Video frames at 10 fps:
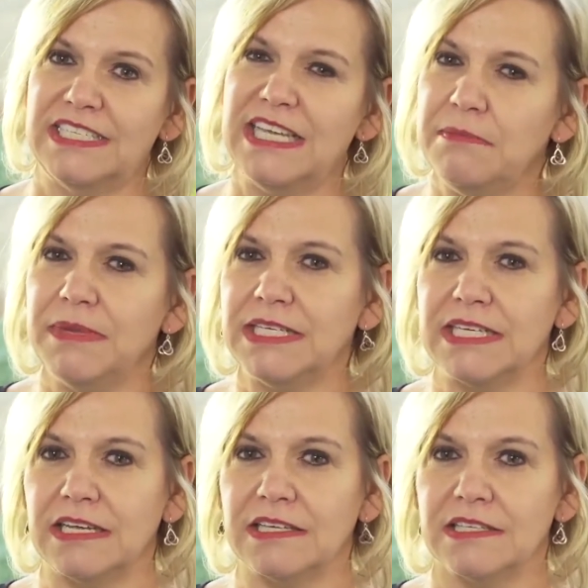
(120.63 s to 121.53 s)
team
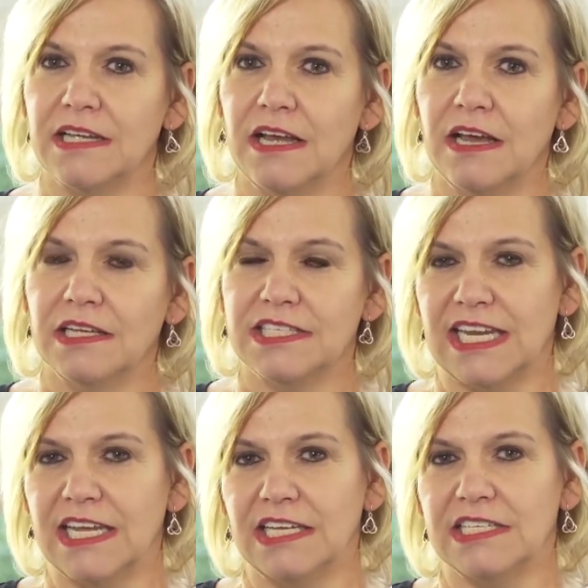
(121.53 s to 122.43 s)
meetings,
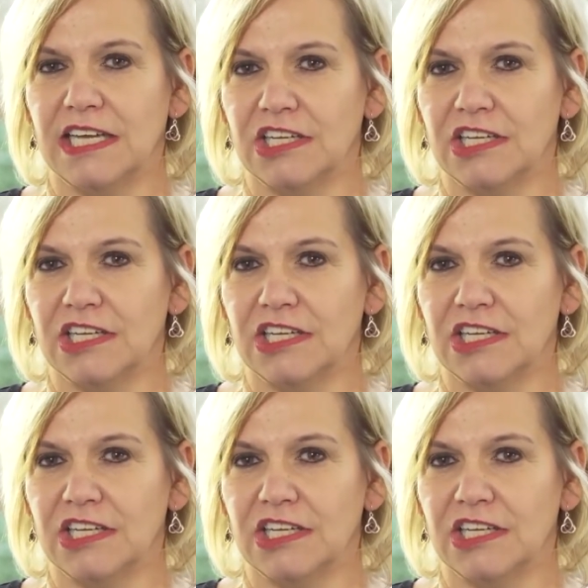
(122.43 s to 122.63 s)
staying in